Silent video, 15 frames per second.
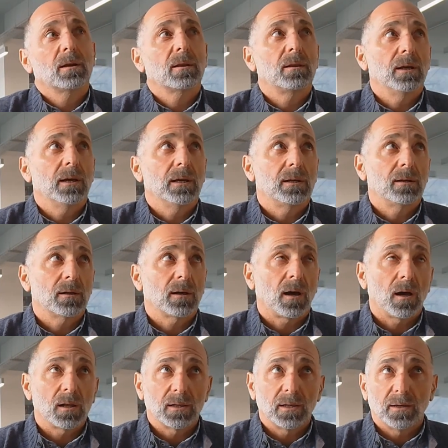that
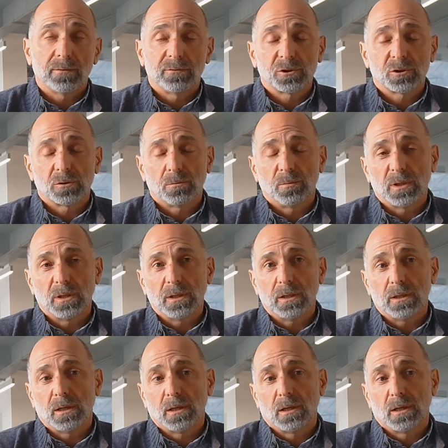Aliyev should be